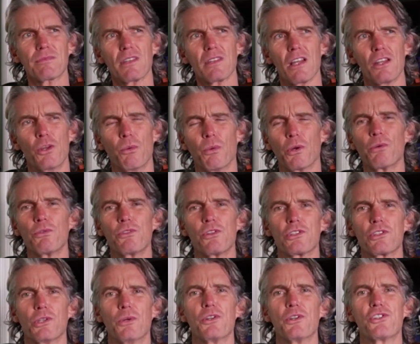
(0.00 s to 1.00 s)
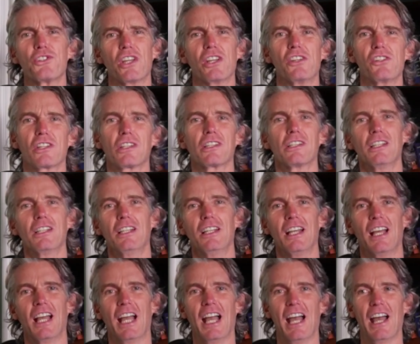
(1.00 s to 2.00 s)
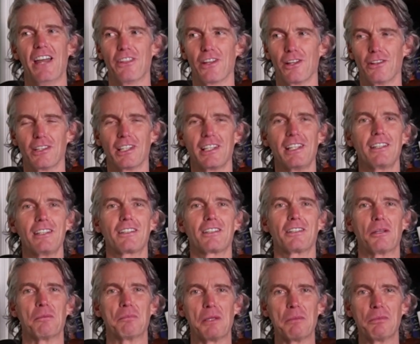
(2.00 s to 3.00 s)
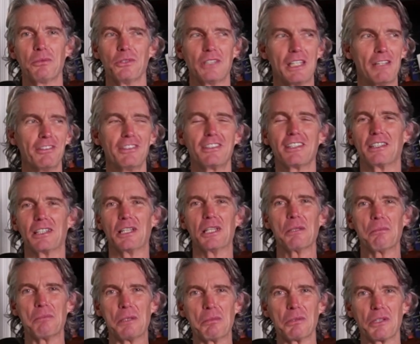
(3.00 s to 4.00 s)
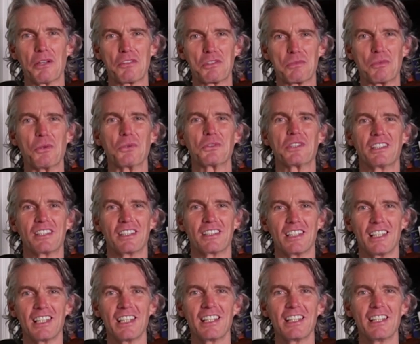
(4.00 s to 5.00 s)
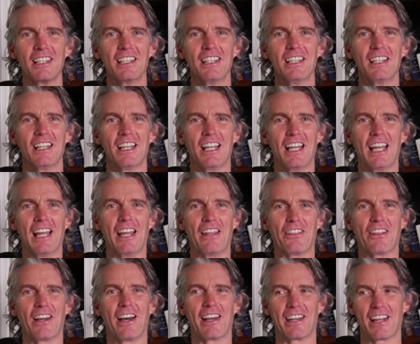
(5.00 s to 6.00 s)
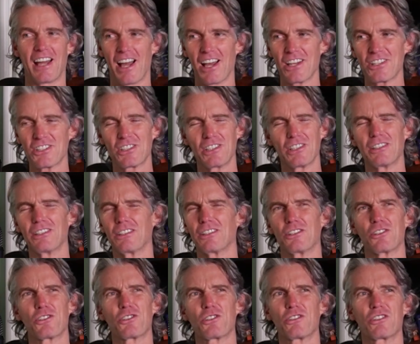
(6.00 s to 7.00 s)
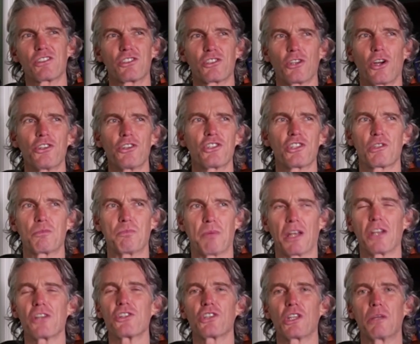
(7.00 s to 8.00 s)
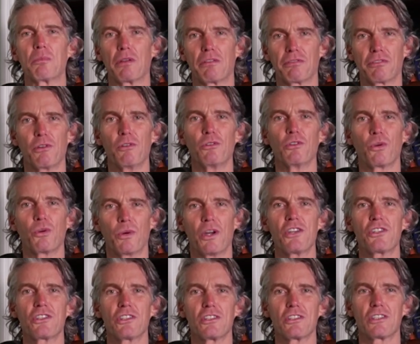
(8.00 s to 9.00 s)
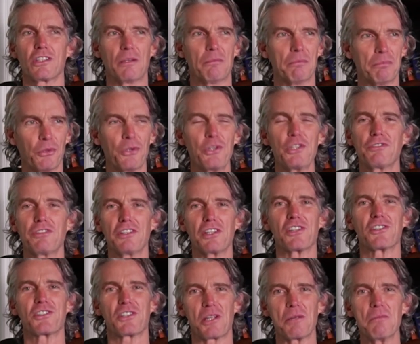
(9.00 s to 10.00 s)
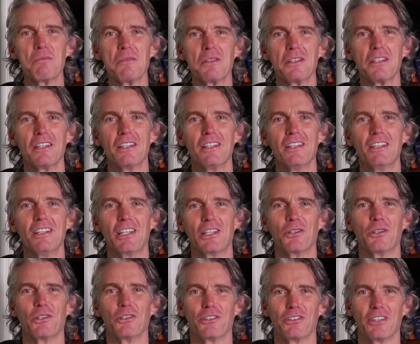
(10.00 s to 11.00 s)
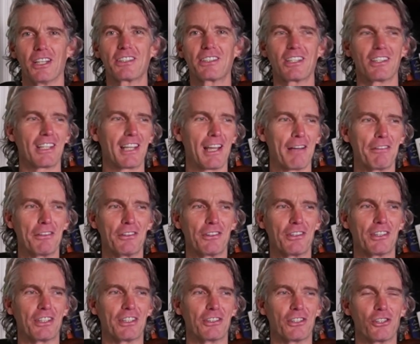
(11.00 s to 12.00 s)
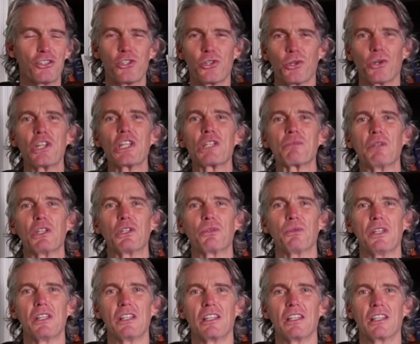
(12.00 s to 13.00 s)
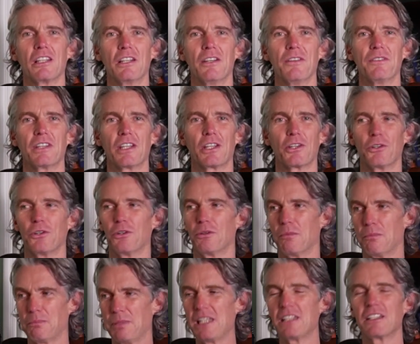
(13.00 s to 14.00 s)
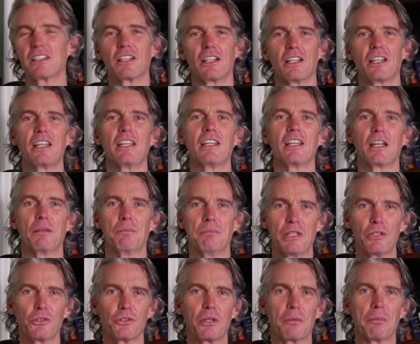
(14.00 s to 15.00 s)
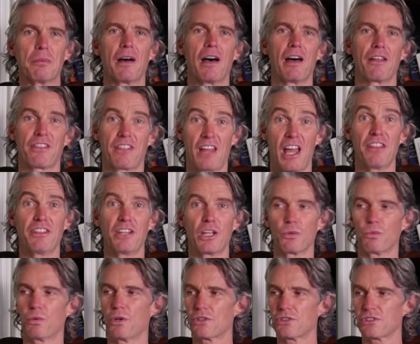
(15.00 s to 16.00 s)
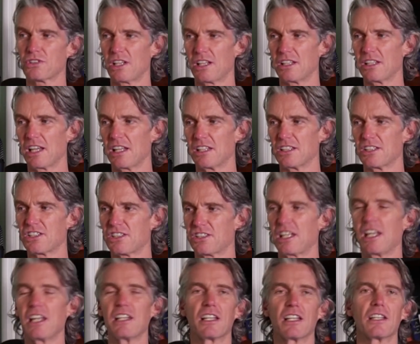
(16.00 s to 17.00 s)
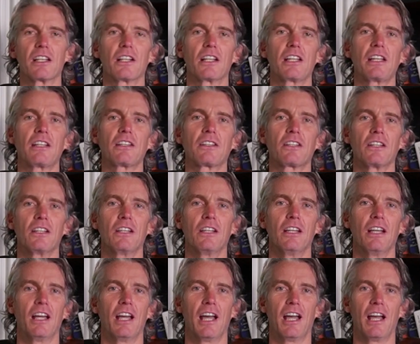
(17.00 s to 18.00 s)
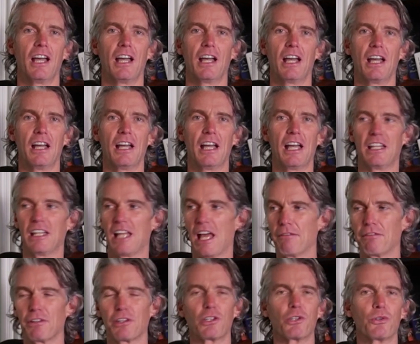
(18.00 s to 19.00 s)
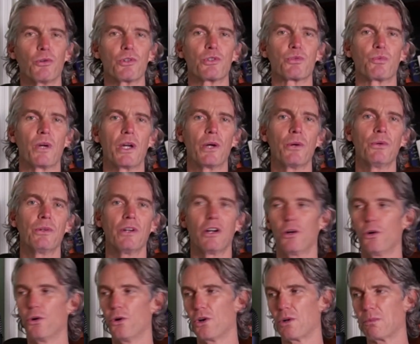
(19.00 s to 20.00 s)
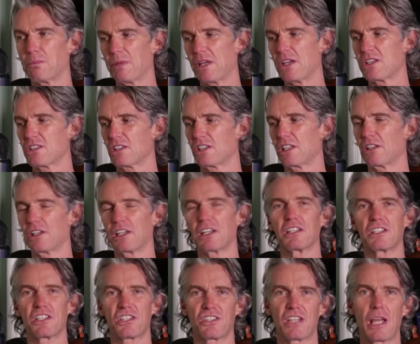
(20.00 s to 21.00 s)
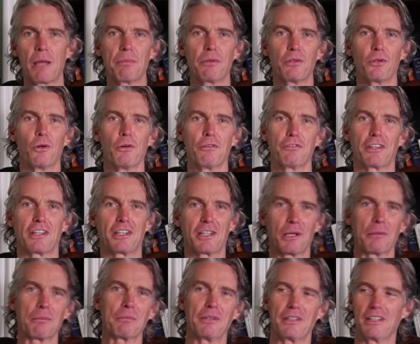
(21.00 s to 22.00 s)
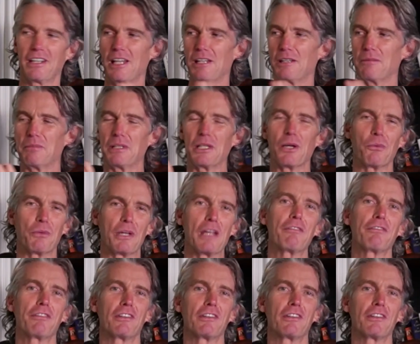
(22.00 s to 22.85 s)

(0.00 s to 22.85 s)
The world just now is changing, and the light, the people, even today, the people I've spoke to today, that are asking such spiritually profound questions, like boys for the scheme, literally having the choice between, being in the light and being on the path, in their words, and staying in the light, and everything goes well, or basically like stepping off the curb and being away for